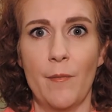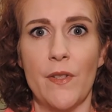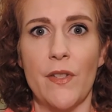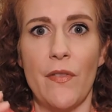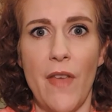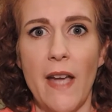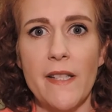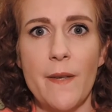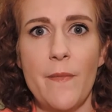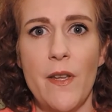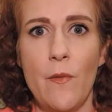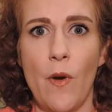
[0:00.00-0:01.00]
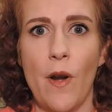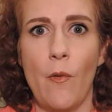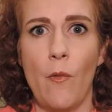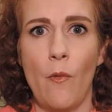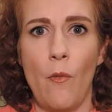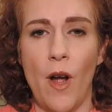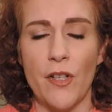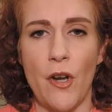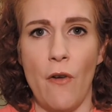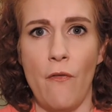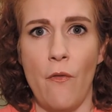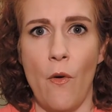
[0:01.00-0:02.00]
So that's something you want to watch
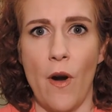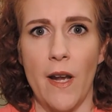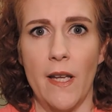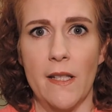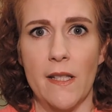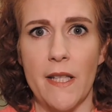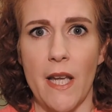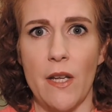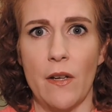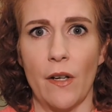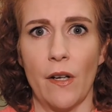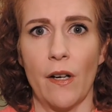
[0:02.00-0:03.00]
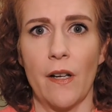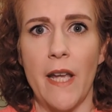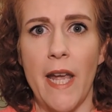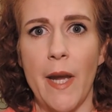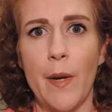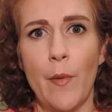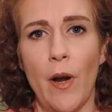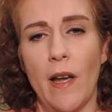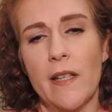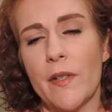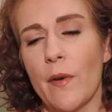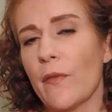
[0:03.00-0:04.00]
out for, is that your
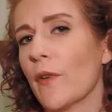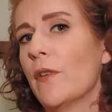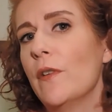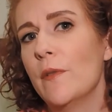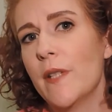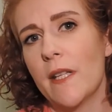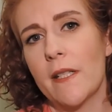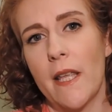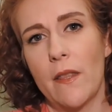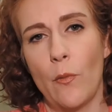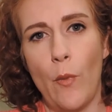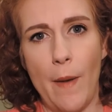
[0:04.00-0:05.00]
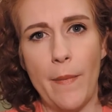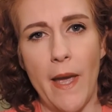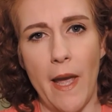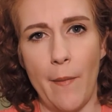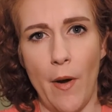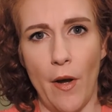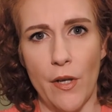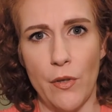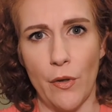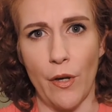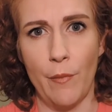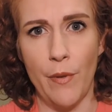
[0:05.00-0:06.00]
camera, so if you're using, say, the webcam on
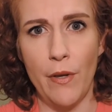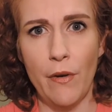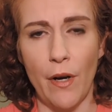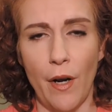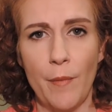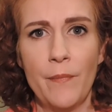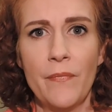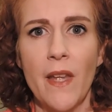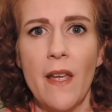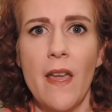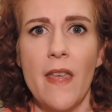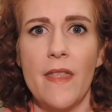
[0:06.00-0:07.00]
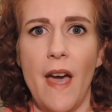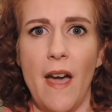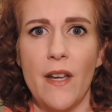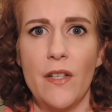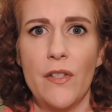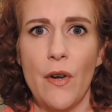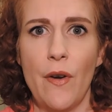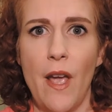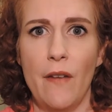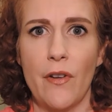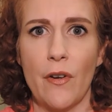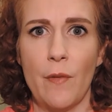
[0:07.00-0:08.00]
your computer, that you don't
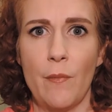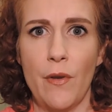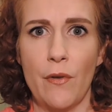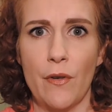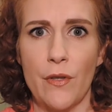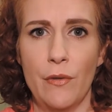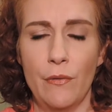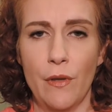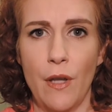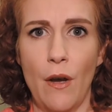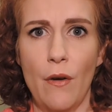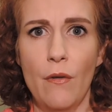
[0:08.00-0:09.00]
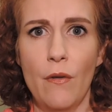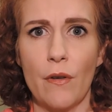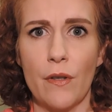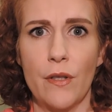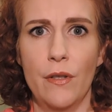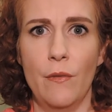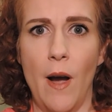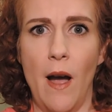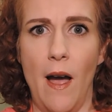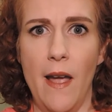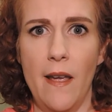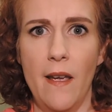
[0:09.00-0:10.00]
have your computer too low or too
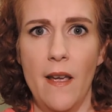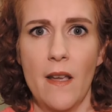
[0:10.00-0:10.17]
high.